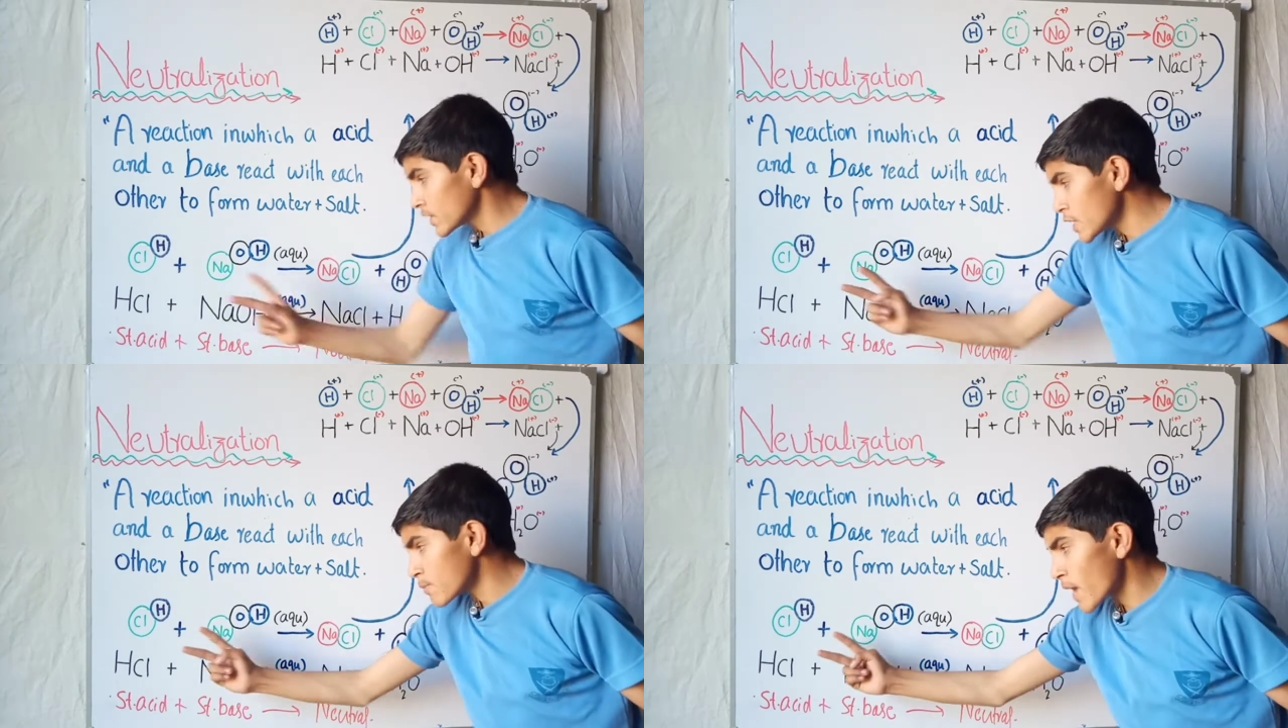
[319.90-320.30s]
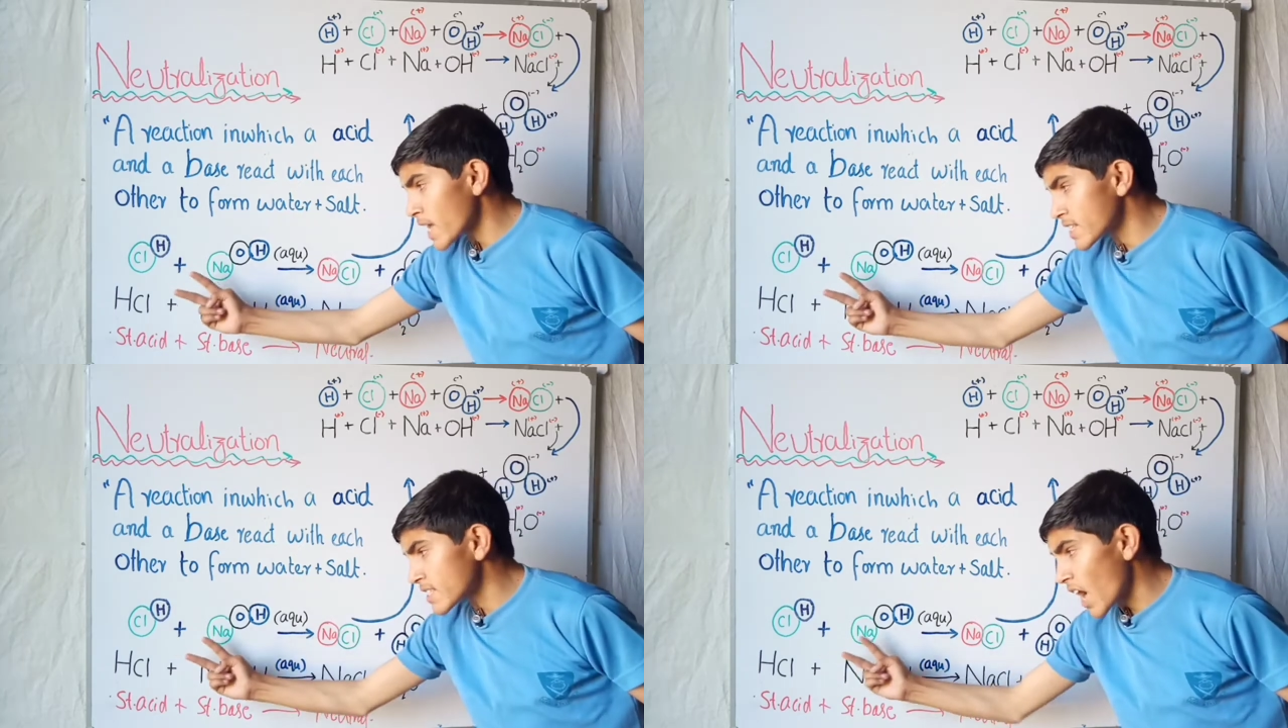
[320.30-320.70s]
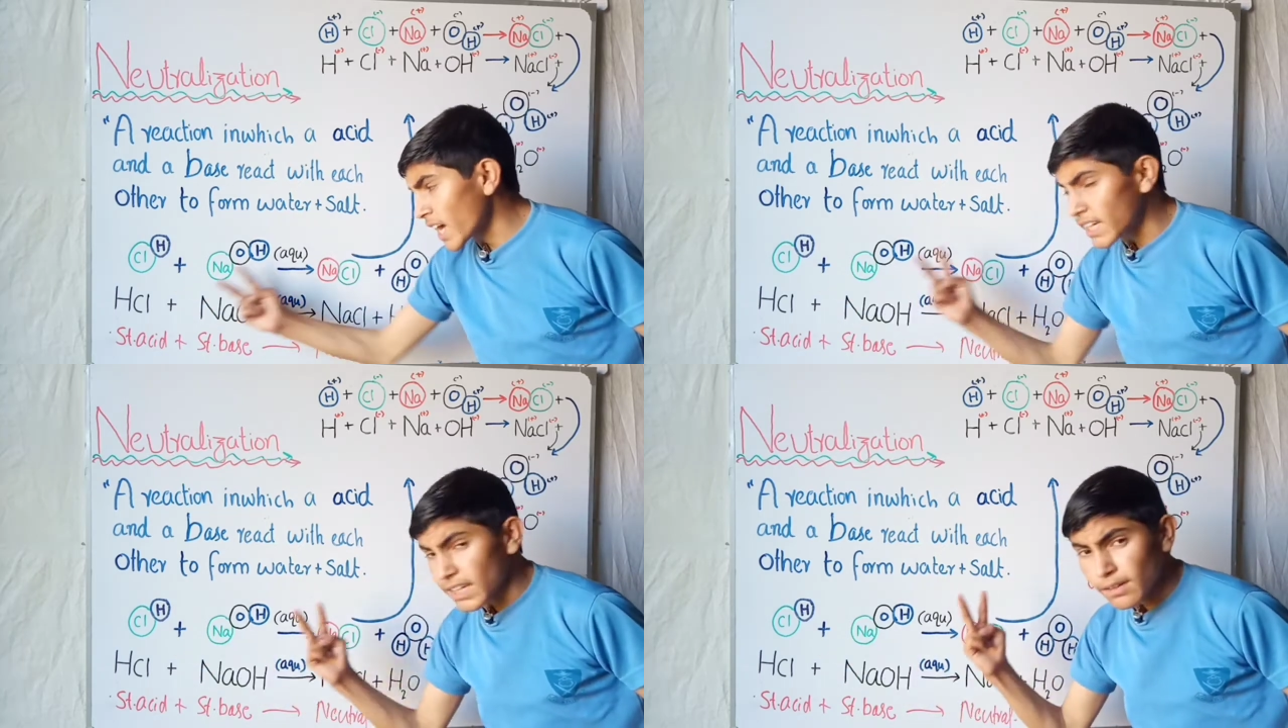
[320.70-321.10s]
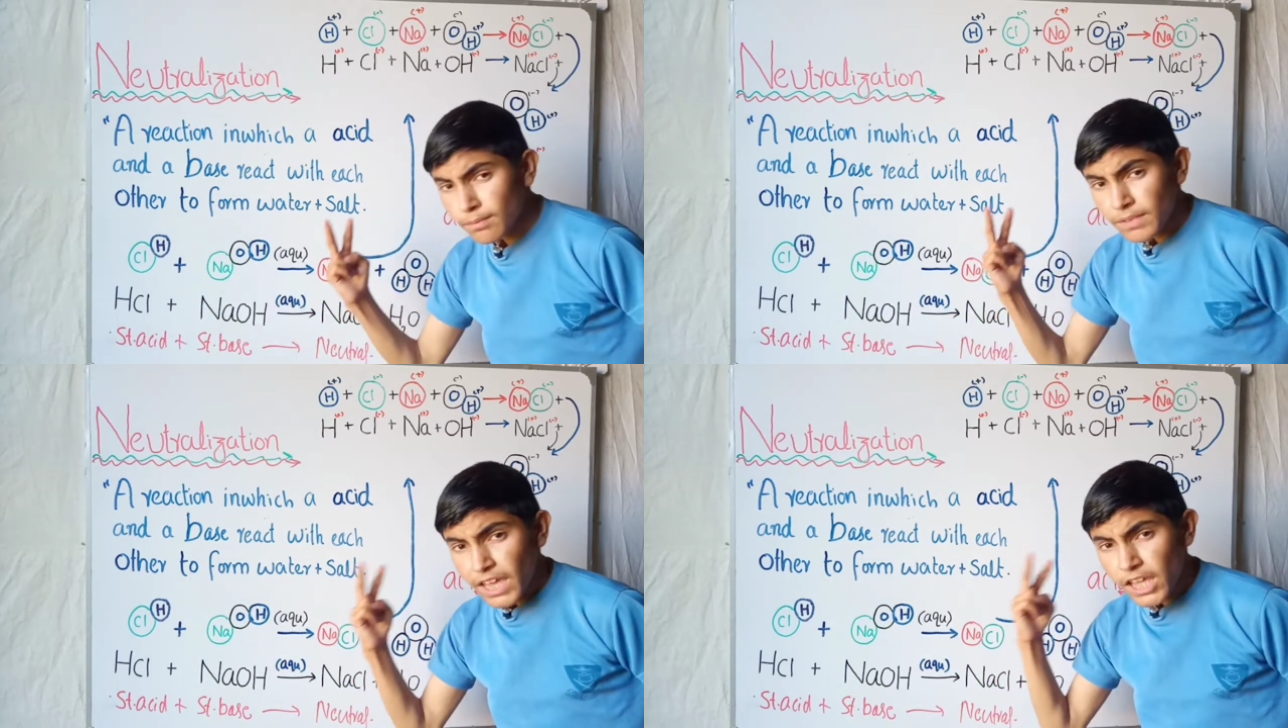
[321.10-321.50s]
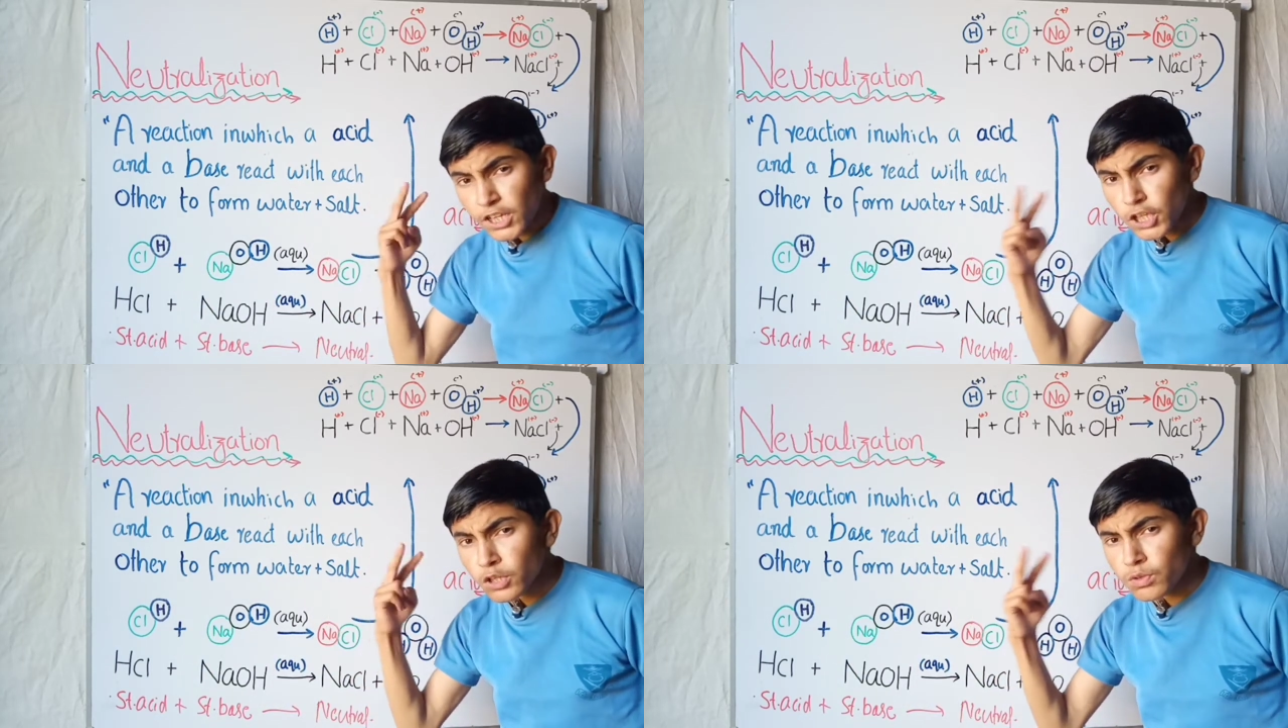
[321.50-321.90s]
this process occur in
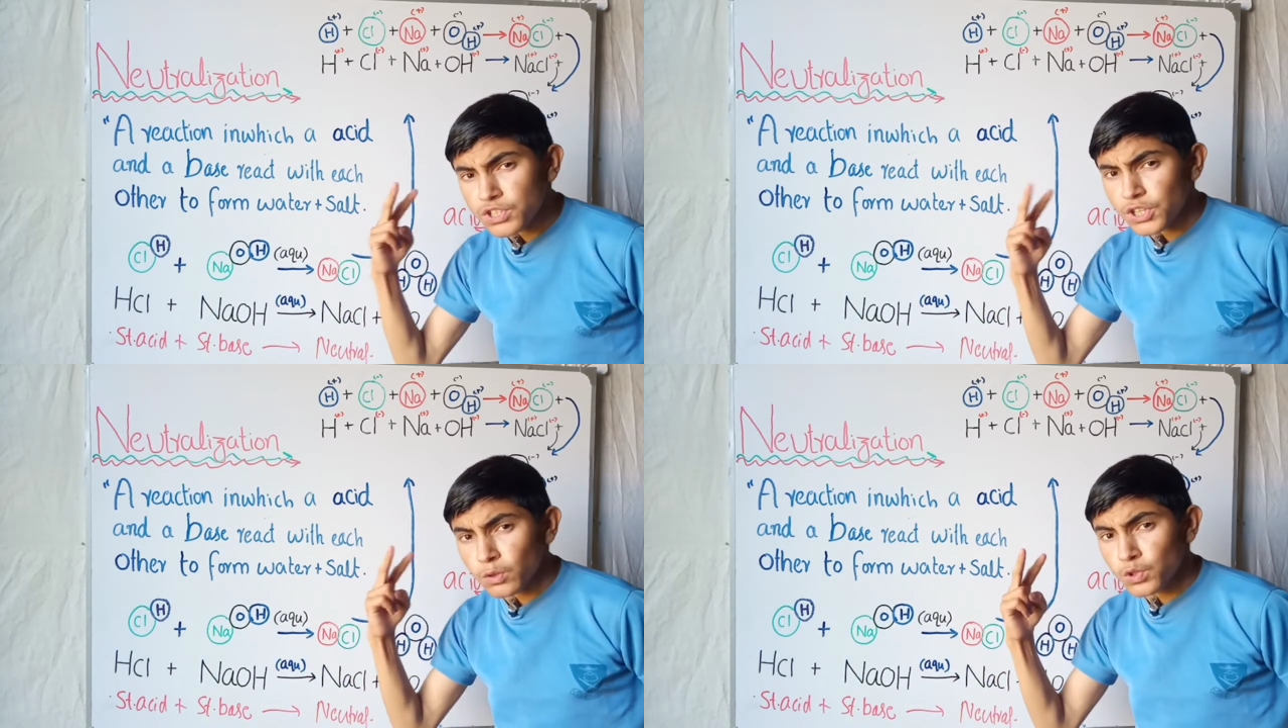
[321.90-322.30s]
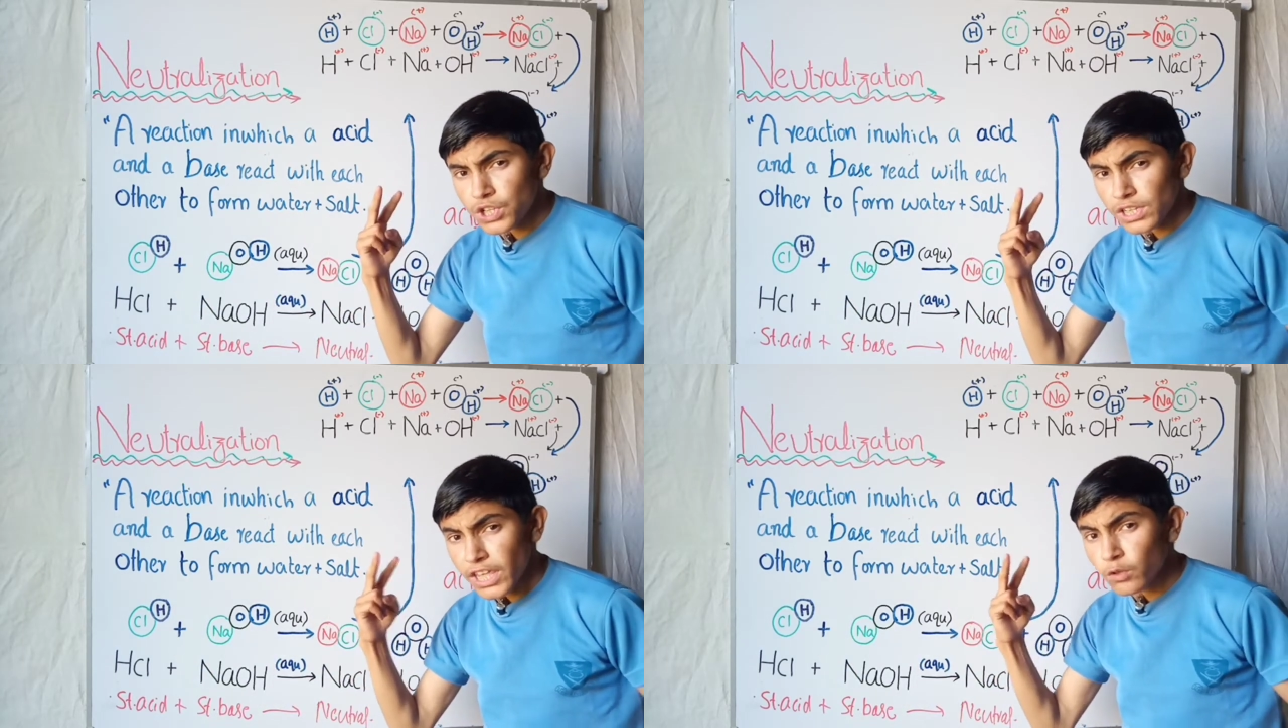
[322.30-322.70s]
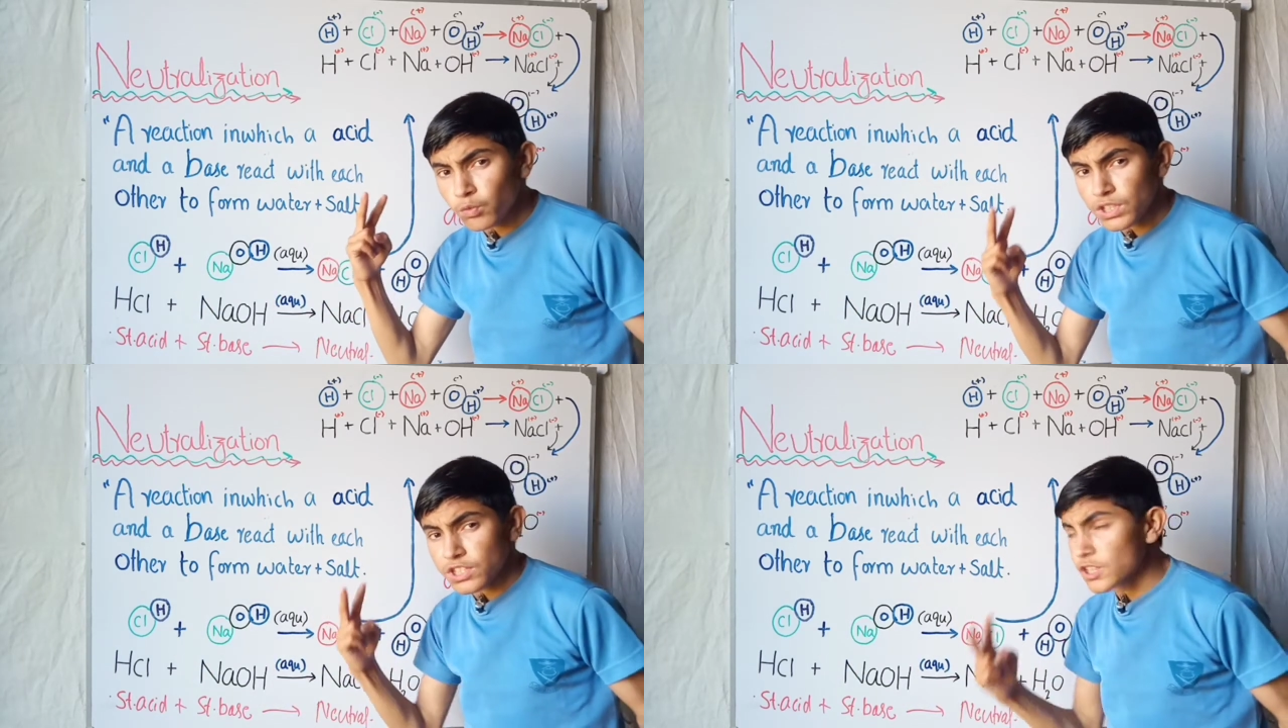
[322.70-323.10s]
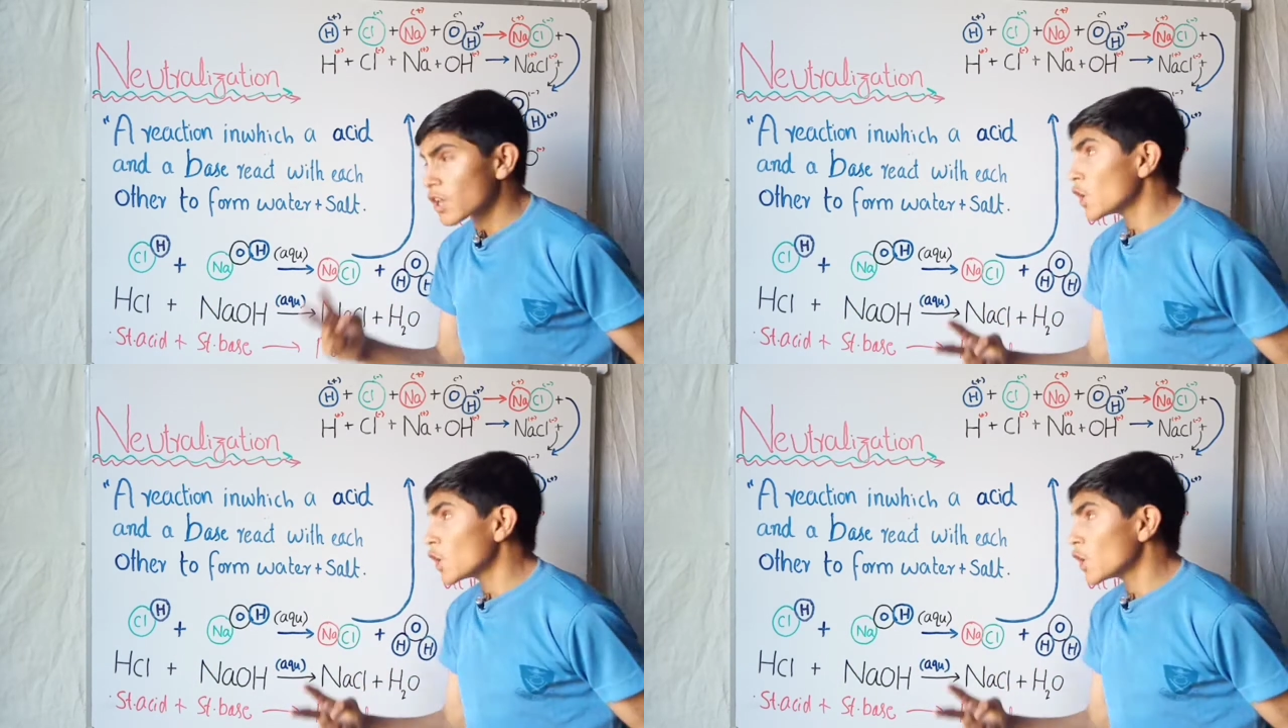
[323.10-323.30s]
aqueous solution, aqueous.